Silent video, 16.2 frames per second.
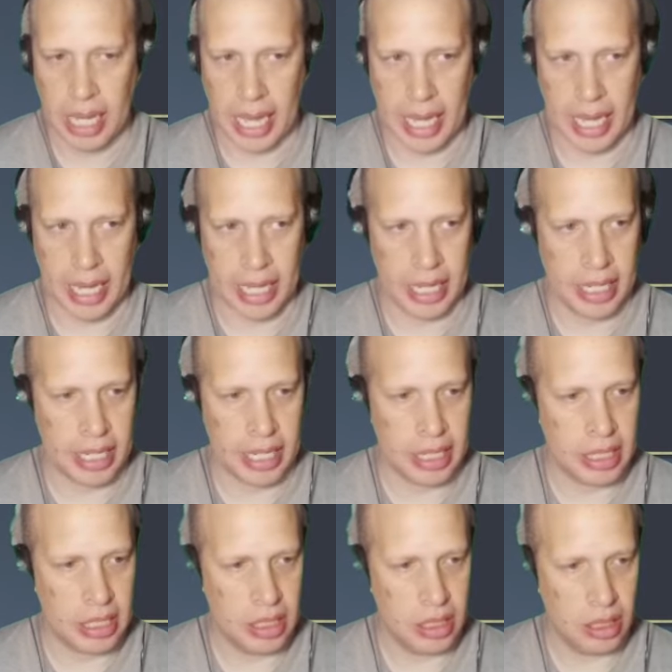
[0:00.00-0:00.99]

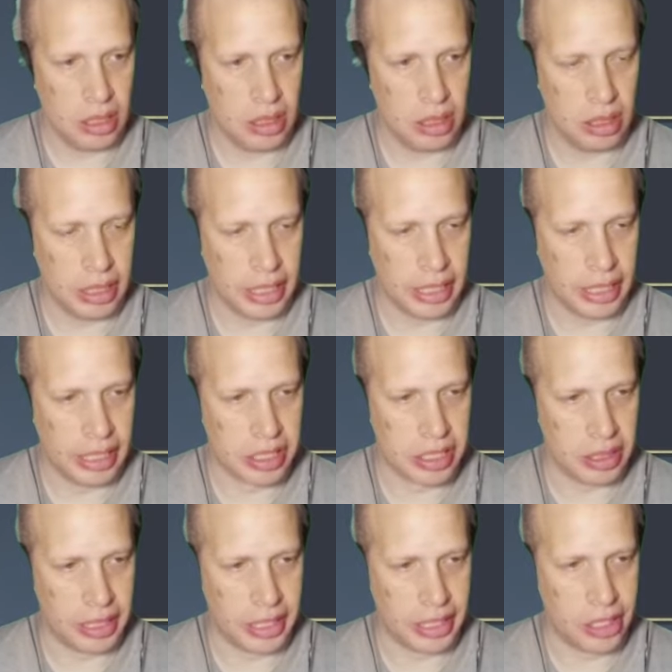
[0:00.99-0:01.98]
And
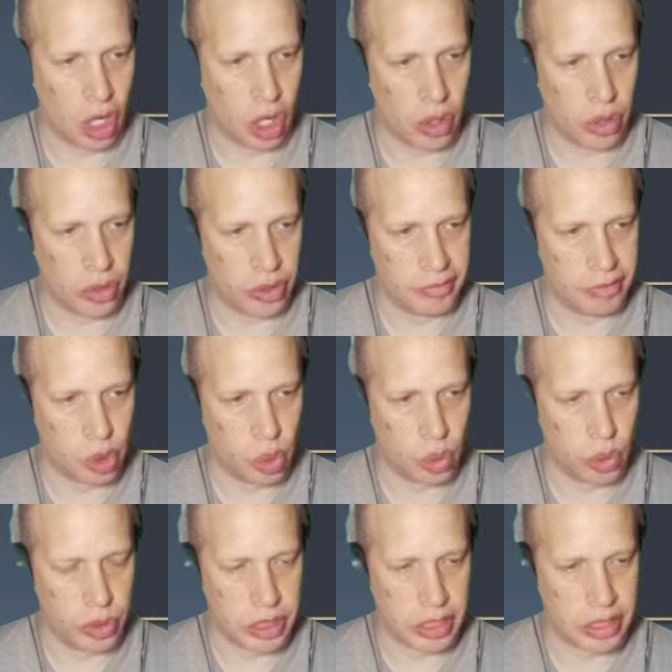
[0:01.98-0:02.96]
initially, guard, of
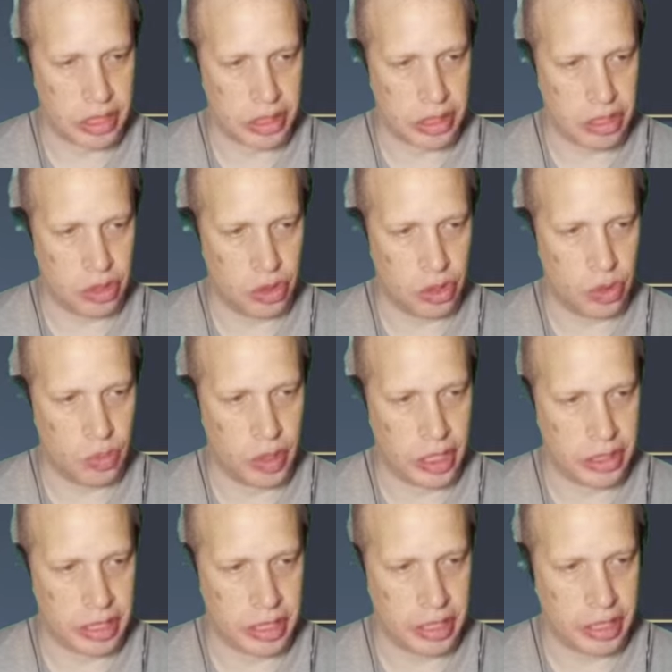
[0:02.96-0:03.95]
course, is a skill you want
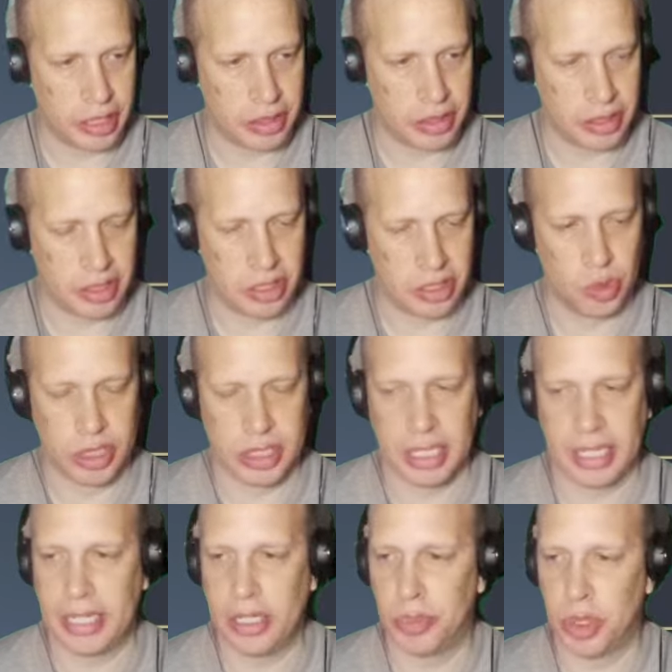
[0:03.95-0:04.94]
to take because this is what's going
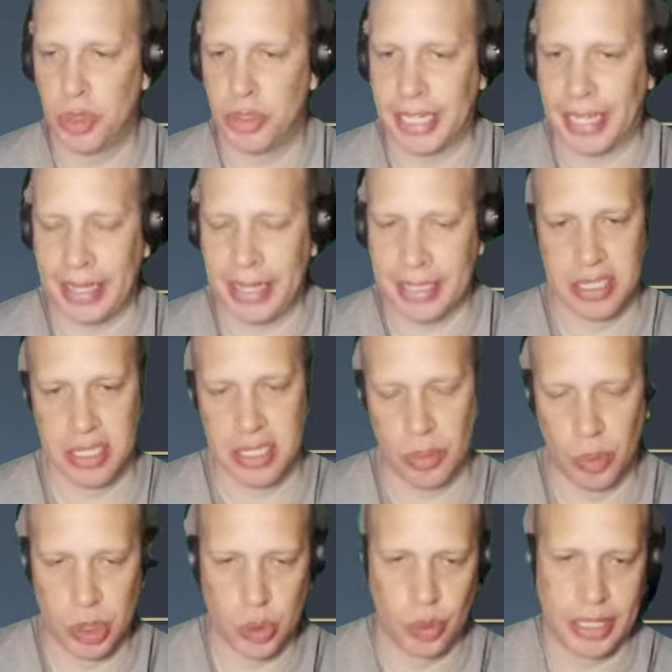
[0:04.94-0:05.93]
to help you tank.
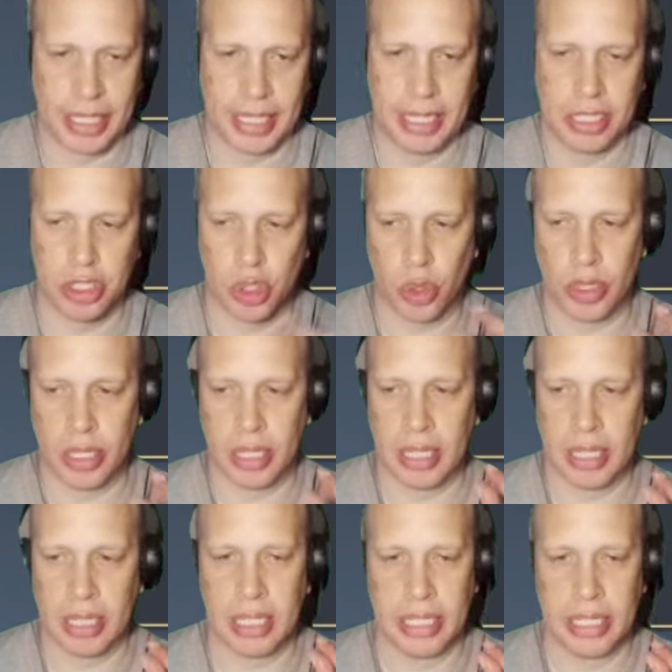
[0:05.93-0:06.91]
Someone's within a
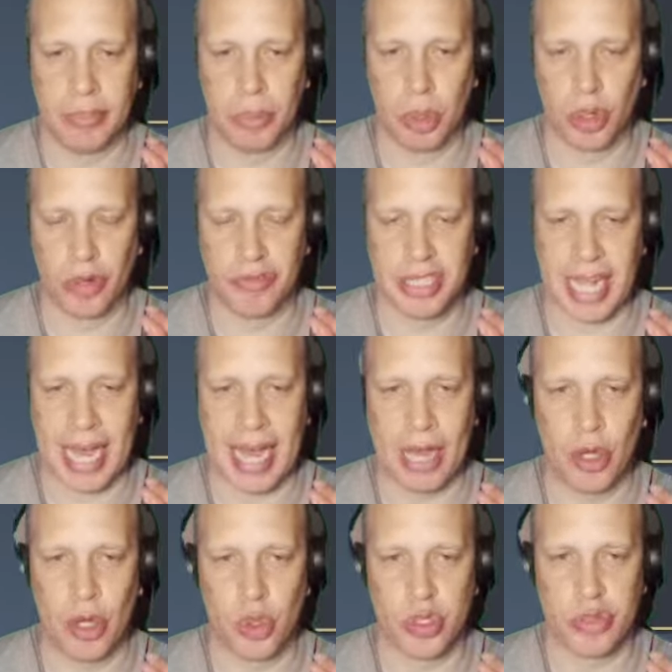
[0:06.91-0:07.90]
certain number of
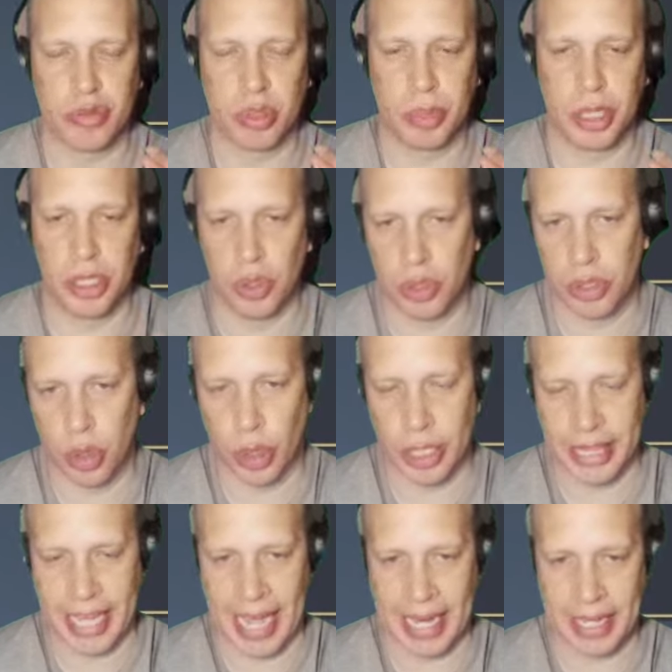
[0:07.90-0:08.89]
tiles from you, you're
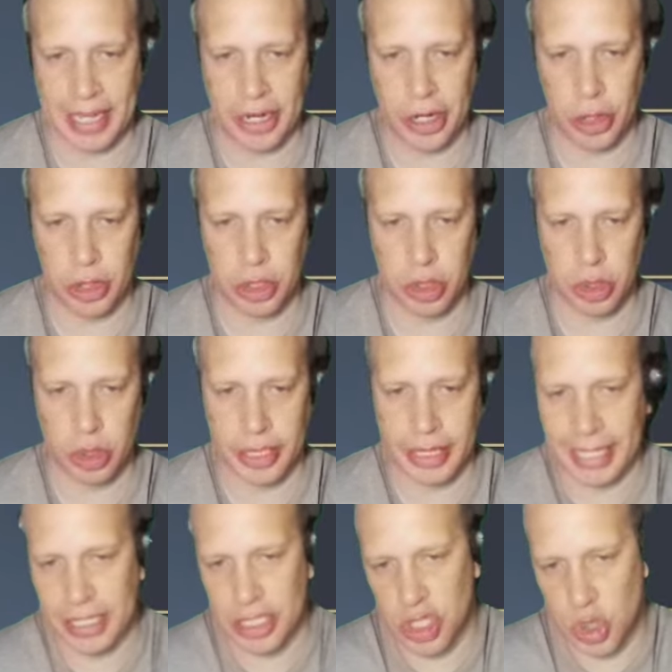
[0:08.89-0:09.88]
that character, and
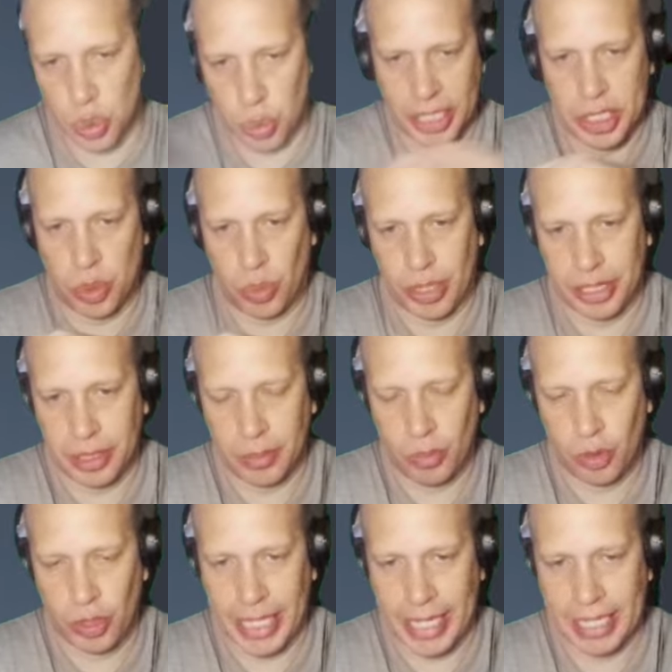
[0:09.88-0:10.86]
they switch with them
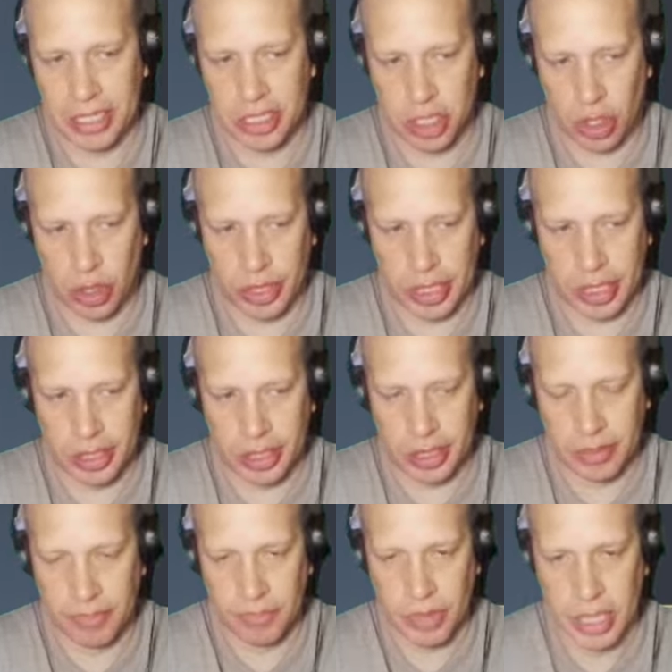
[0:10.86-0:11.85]
when they get targeted
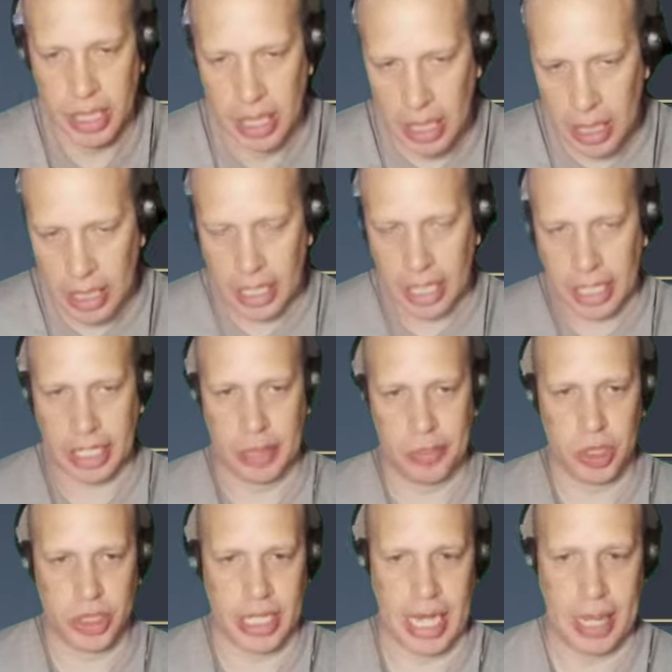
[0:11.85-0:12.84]
a
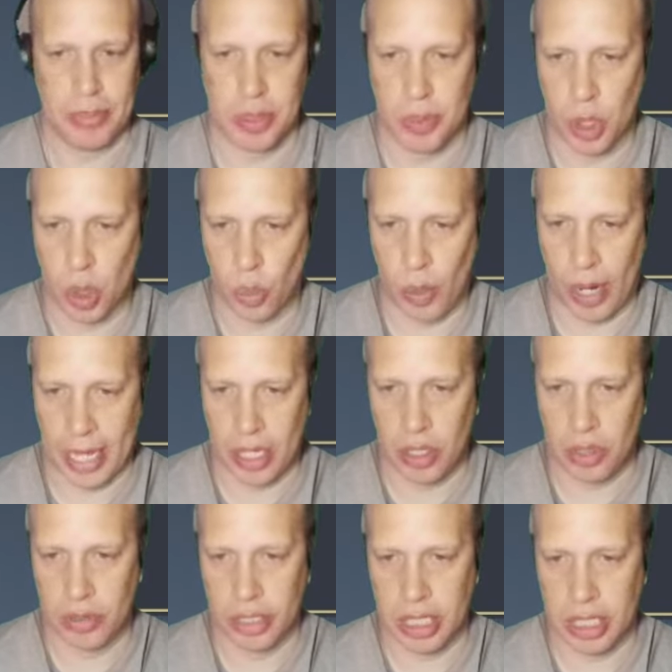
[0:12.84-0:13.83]
couple times per
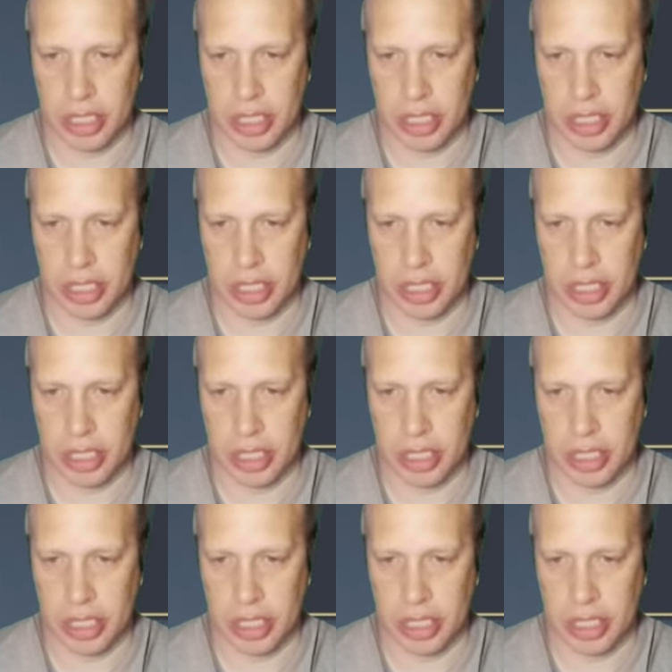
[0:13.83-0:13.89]
round.